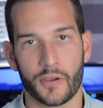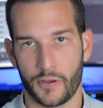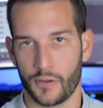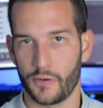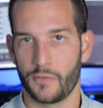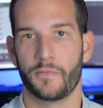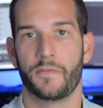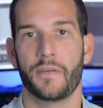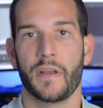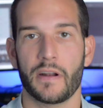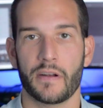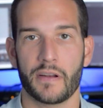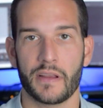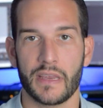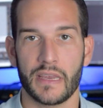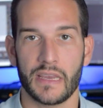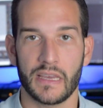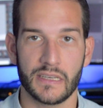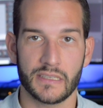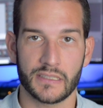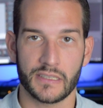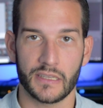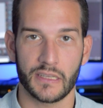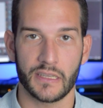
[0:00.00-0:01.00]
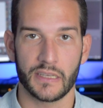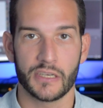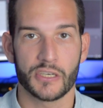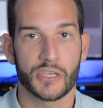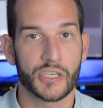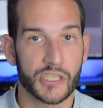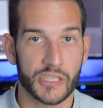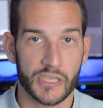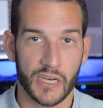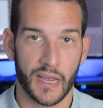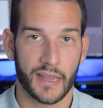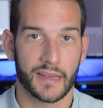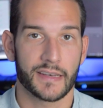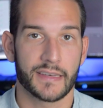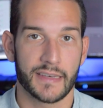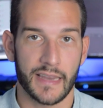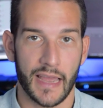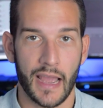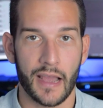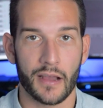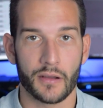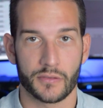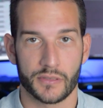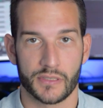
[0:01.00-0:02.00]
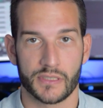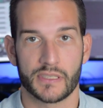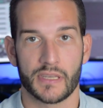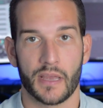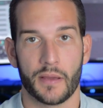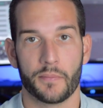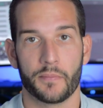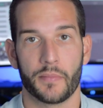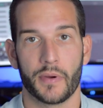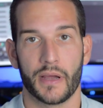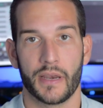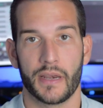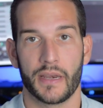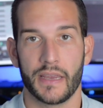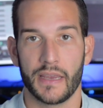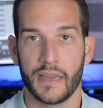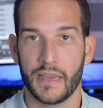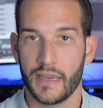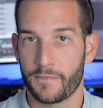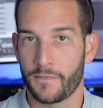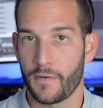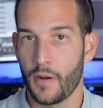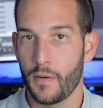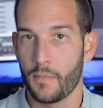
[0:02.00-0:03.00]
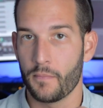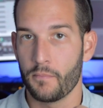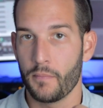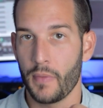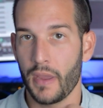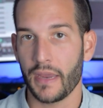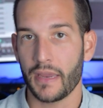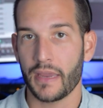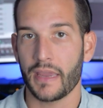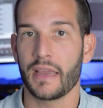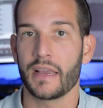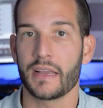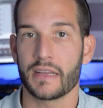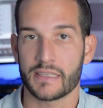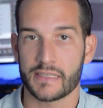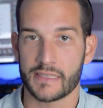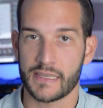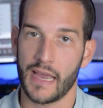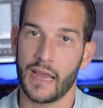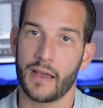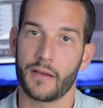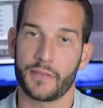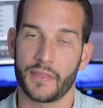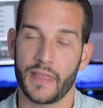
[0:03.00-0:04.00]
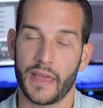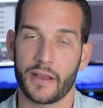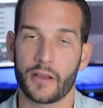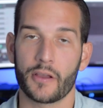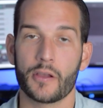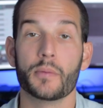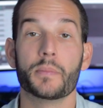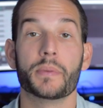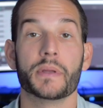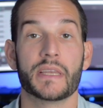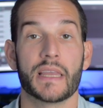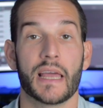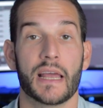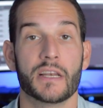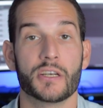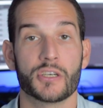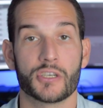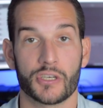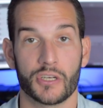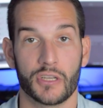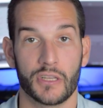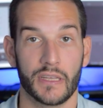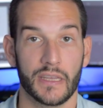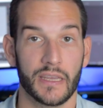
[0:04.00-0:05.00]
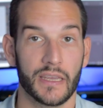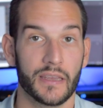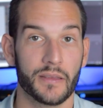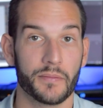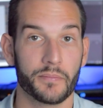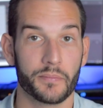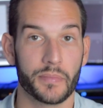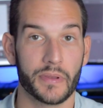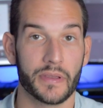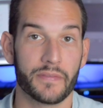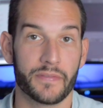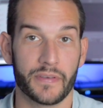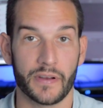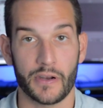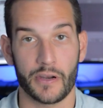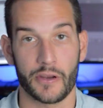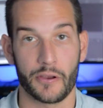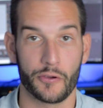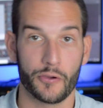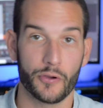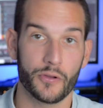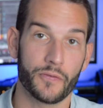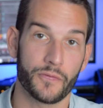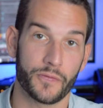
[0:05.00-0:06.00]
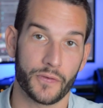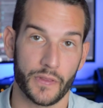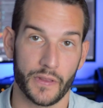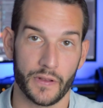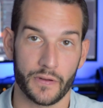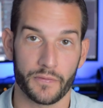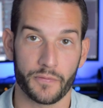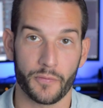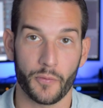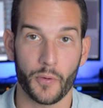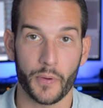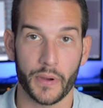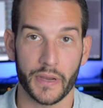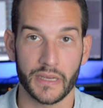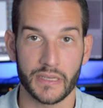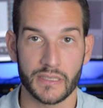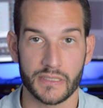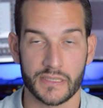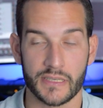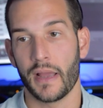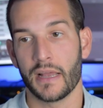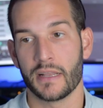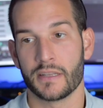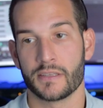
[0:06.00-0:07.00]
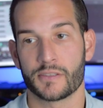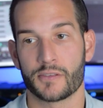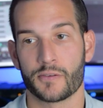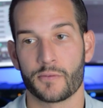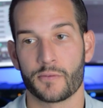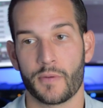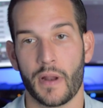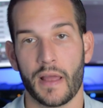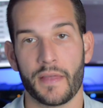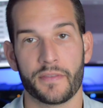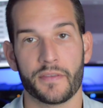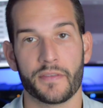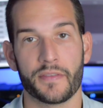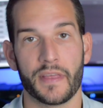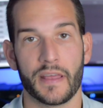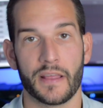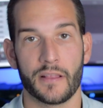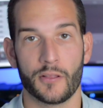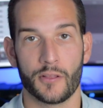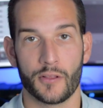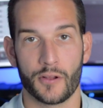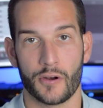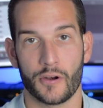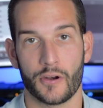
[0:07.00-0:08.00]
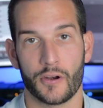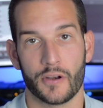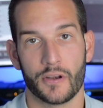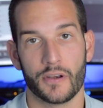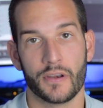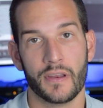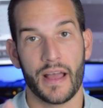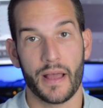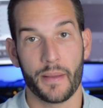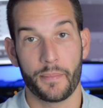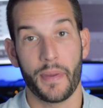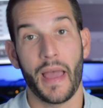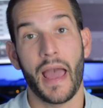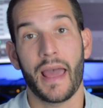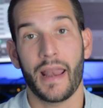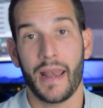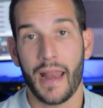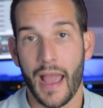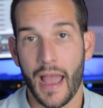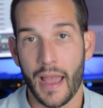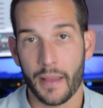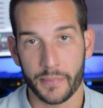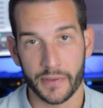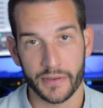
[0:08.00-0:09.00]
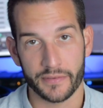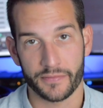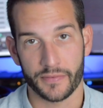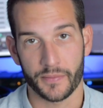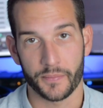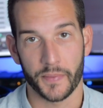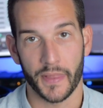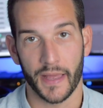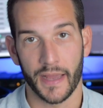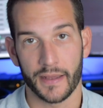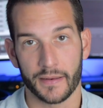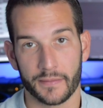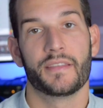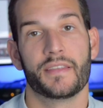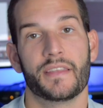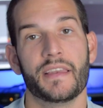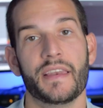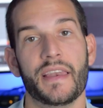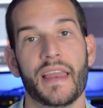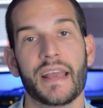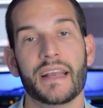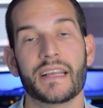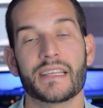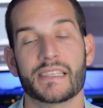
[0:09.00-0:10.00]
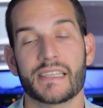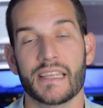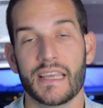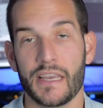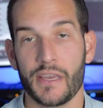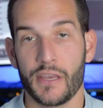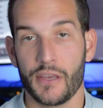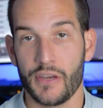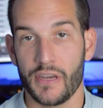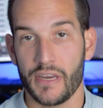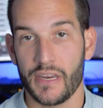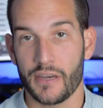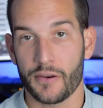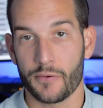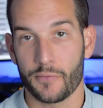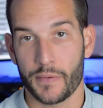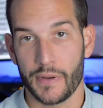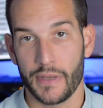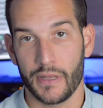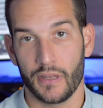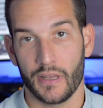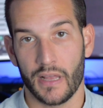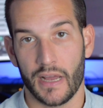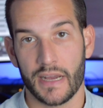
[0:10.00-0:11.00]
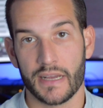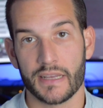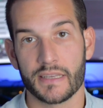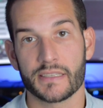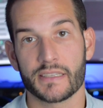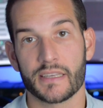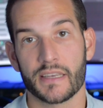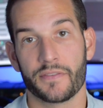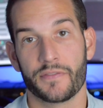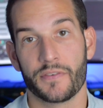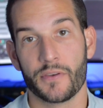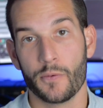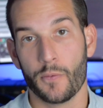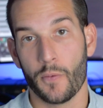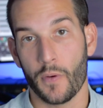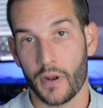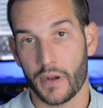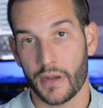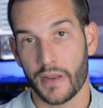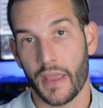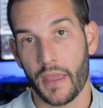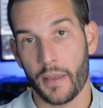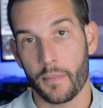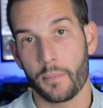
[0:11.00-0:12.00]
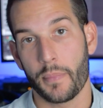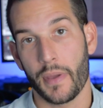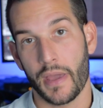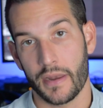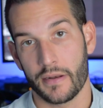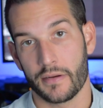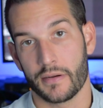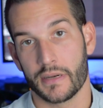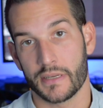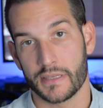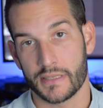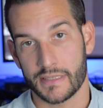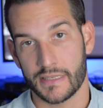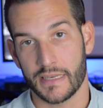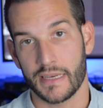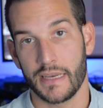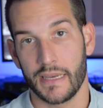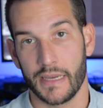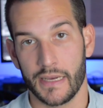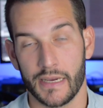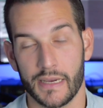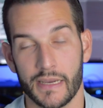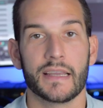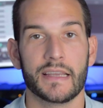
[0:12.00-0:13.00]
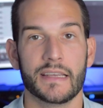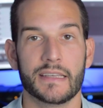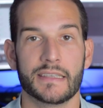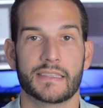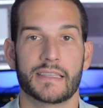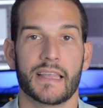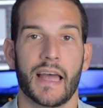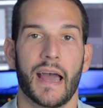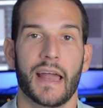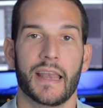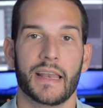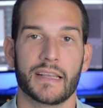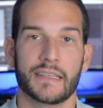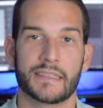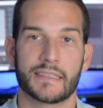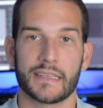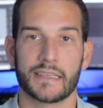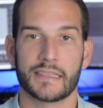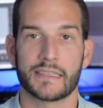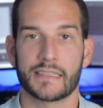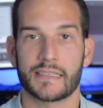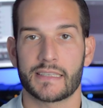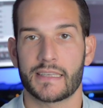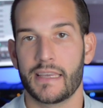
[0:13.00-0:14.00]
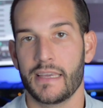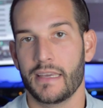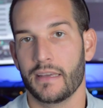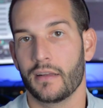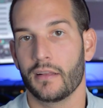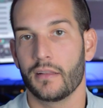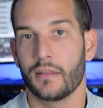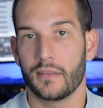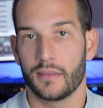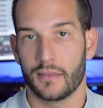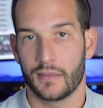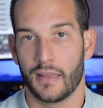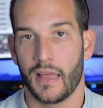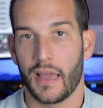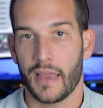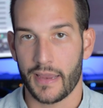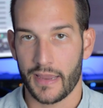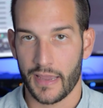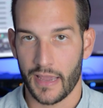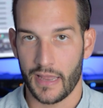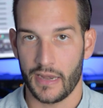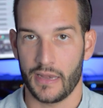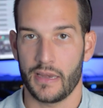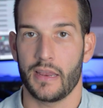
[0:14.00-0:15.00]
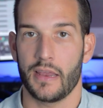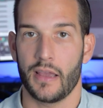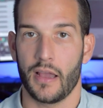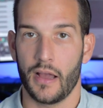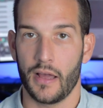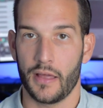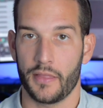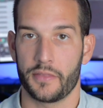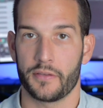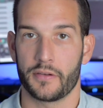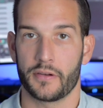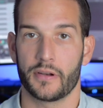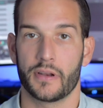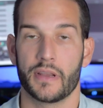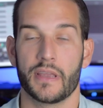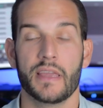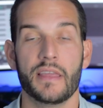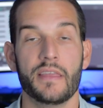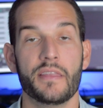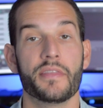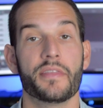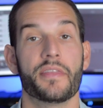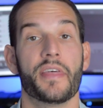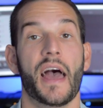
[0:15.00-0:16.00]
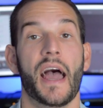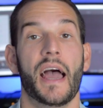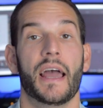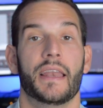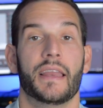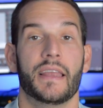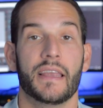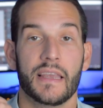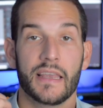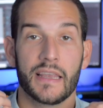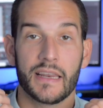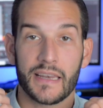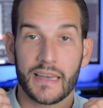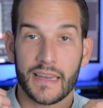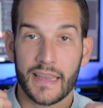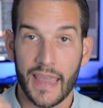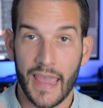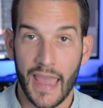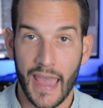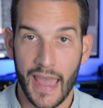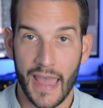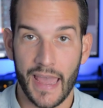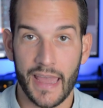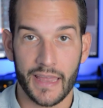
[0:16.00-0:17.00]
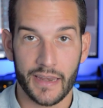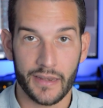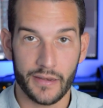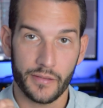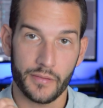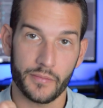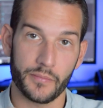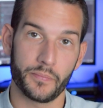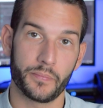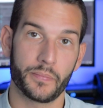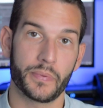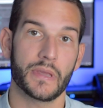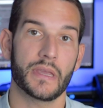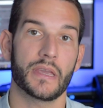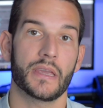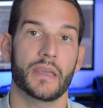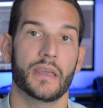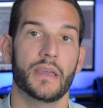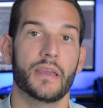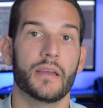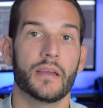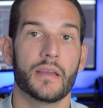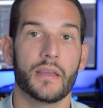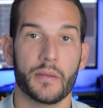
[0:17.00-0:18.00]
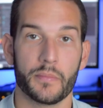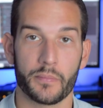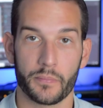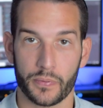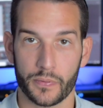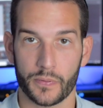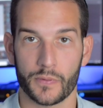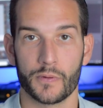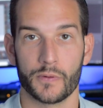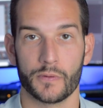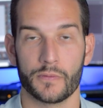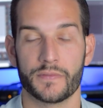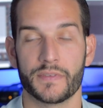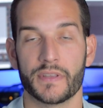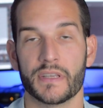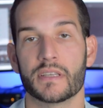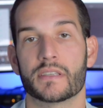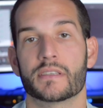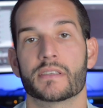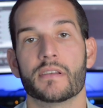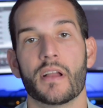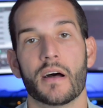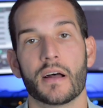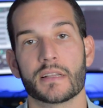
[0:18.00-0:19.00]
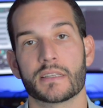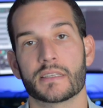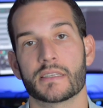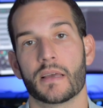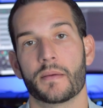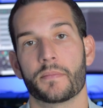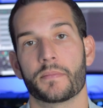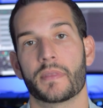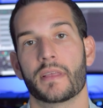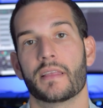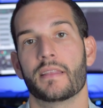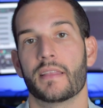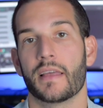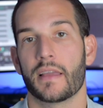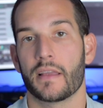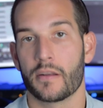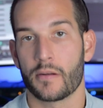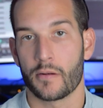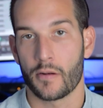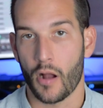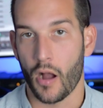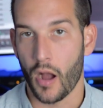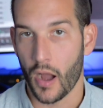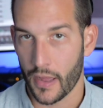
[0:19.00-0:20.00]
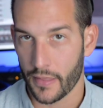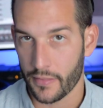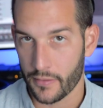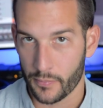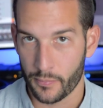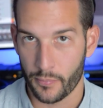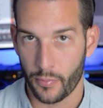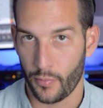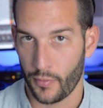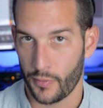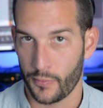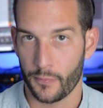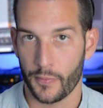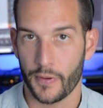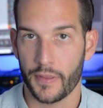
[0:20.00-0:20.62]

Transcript: could very easily shut down somebody from making a sound that could potentially be very good for their voice. And so rather they learn a bad habit from that. The next thing you need to realize if you want to get better at singing is that it's a skill like any other in that it can be improved. It's not something that you're either born